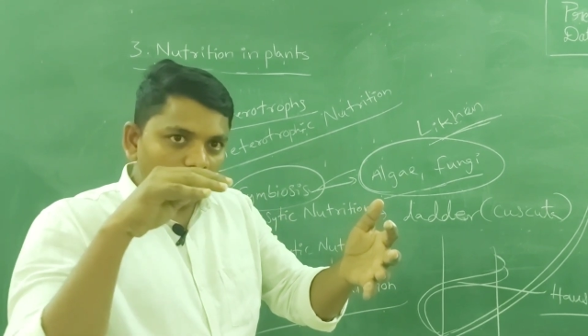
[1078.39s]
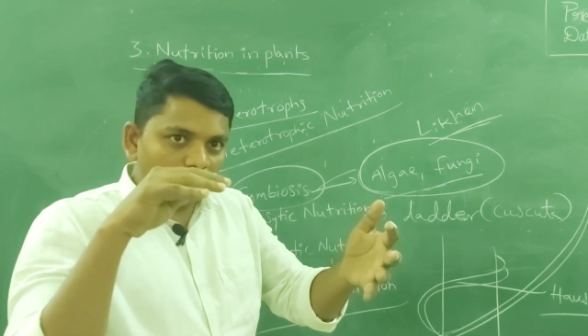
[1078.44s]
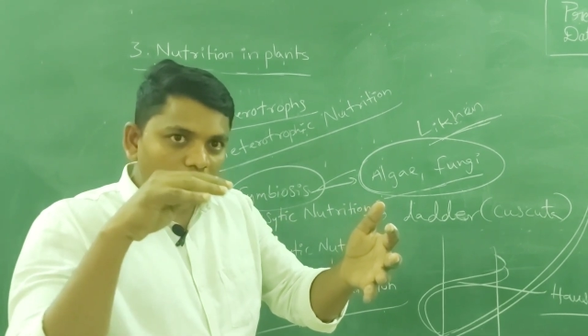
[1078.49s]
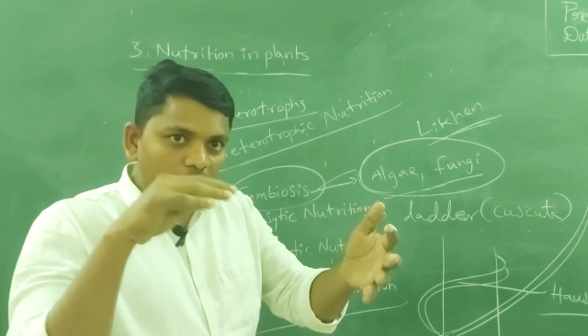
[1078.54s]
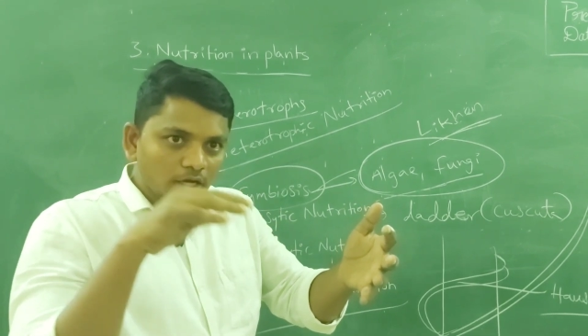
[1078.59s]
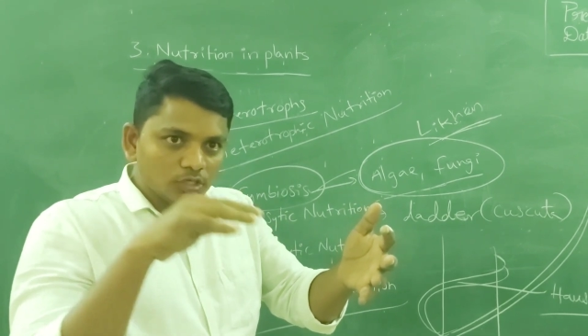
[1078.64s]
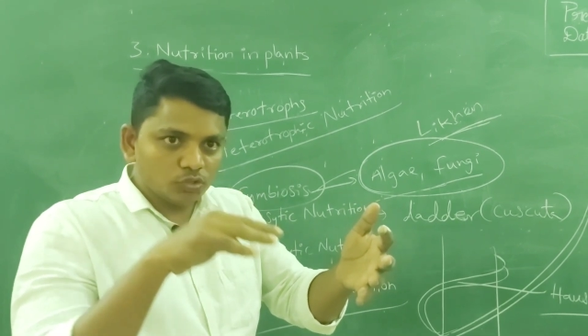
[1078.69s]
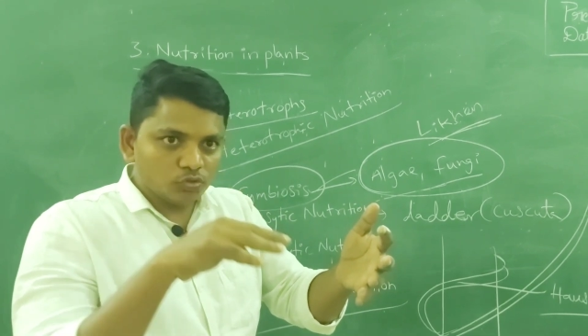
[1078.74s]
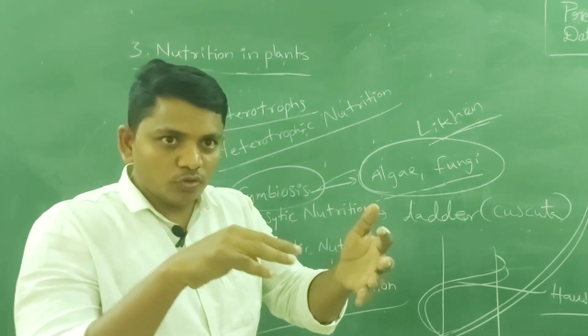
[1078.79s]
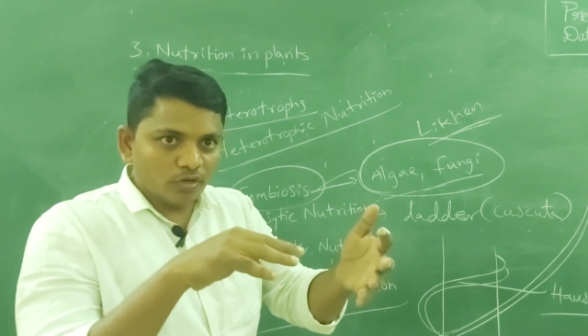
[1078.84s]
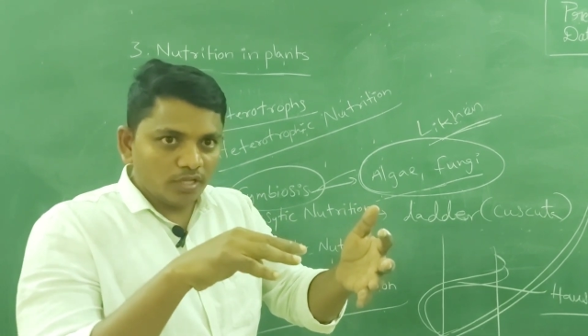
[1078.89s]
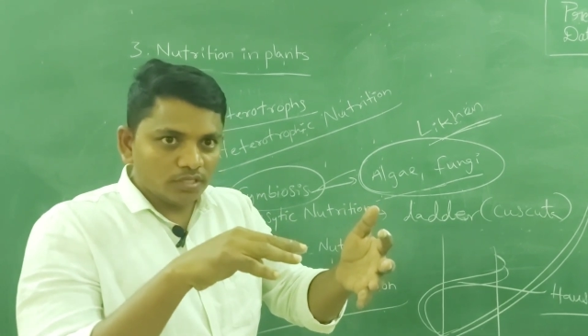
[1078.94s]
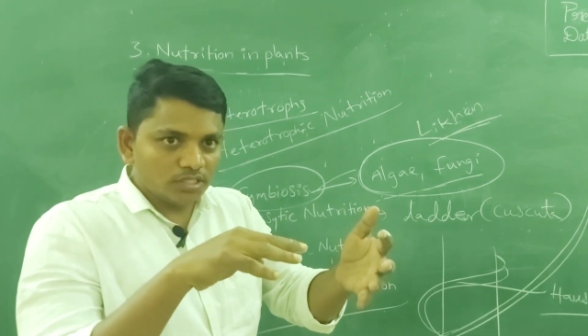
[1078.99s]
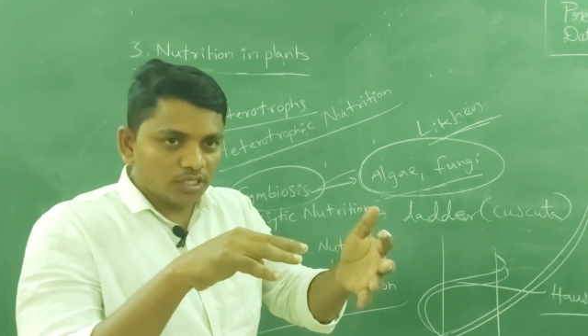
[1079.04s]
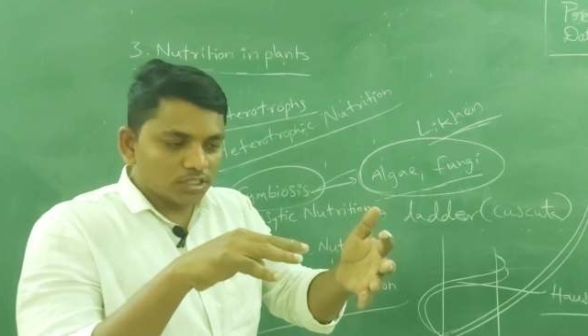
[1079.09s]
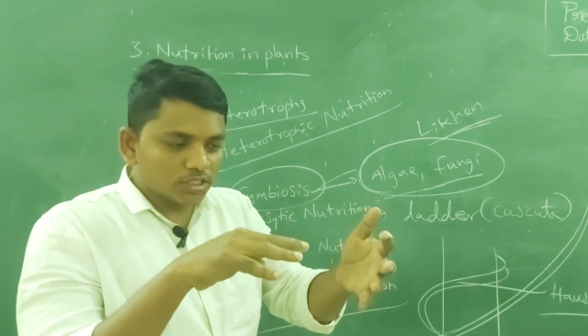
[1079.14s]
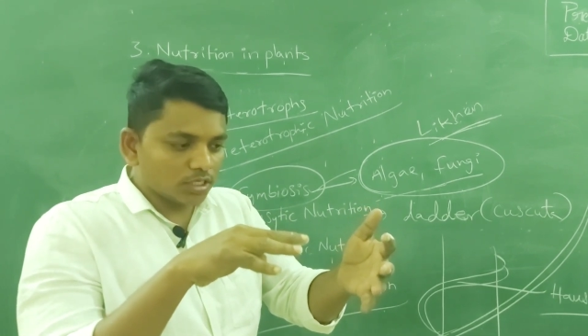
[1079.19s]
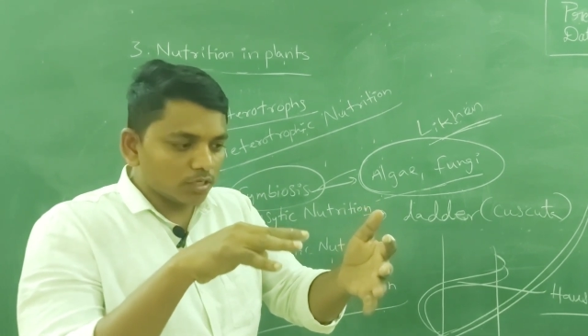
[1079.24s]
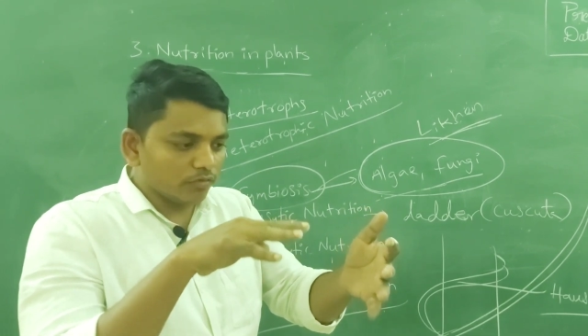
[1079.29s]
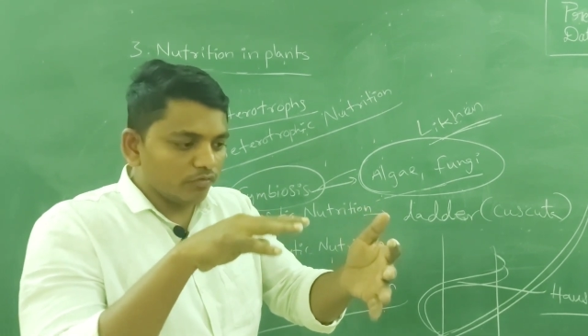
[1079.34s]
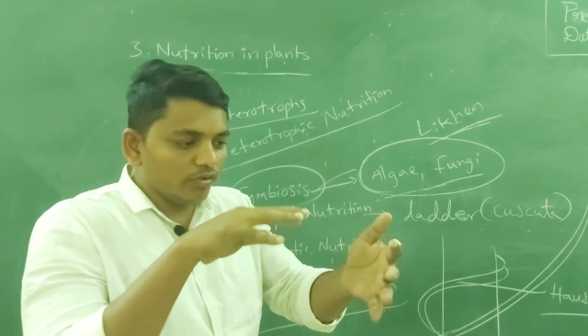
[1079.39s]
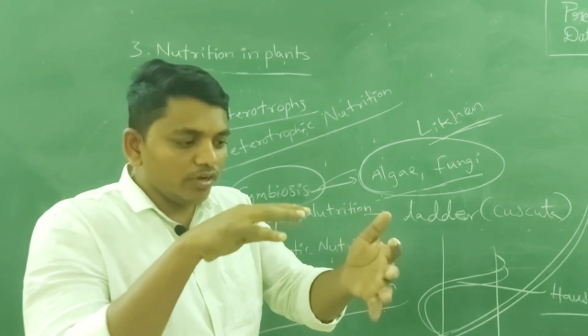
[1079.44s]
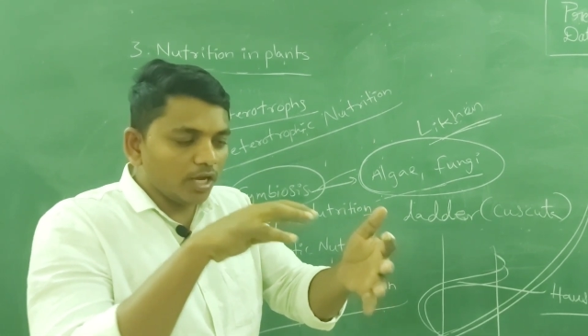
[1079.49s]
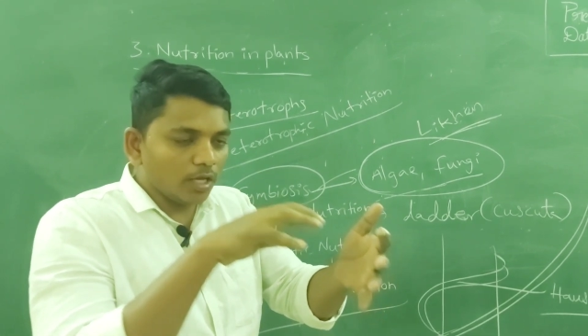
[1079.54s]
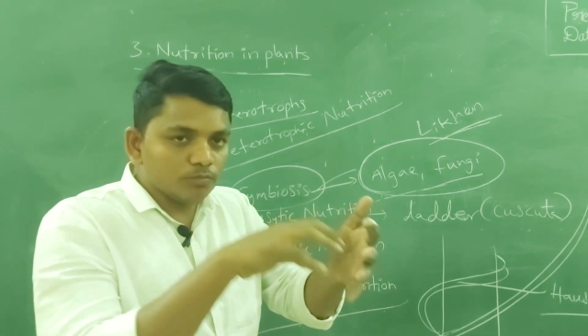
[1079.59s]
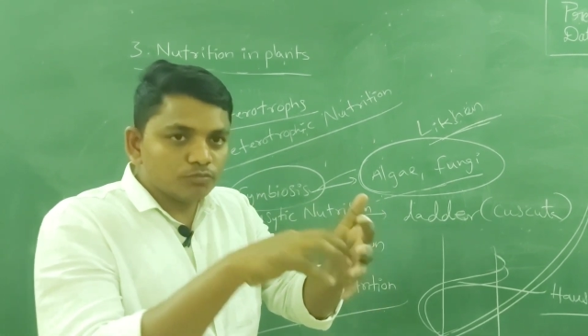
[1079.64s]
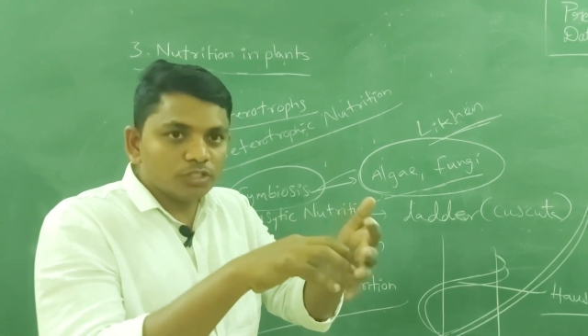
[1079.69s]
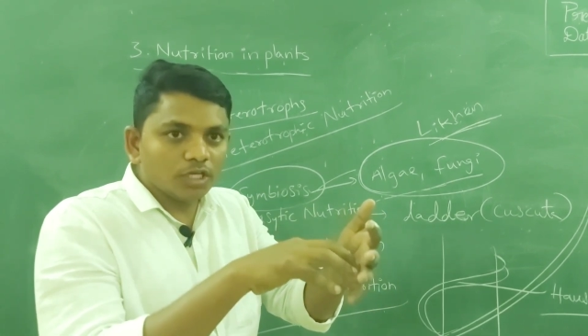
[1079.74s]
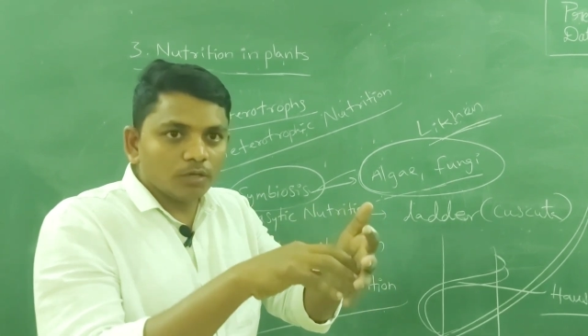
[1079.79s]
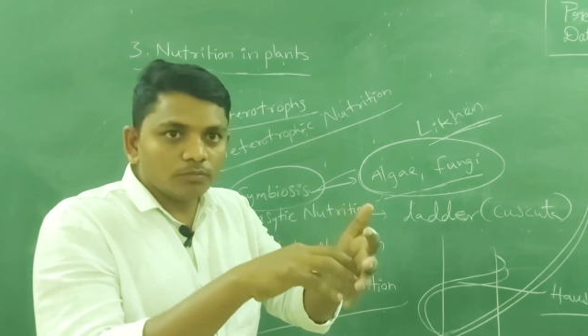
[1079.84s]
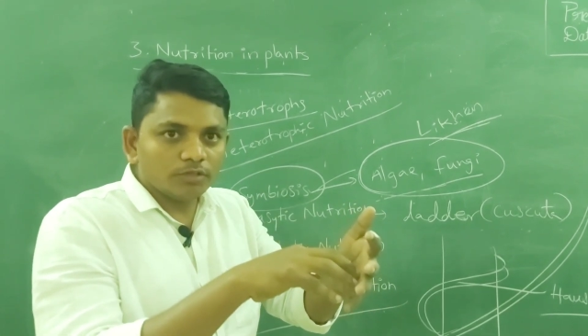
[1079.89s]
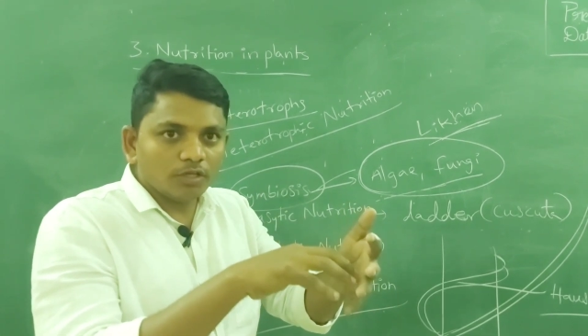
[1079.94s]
hostoria system will absorb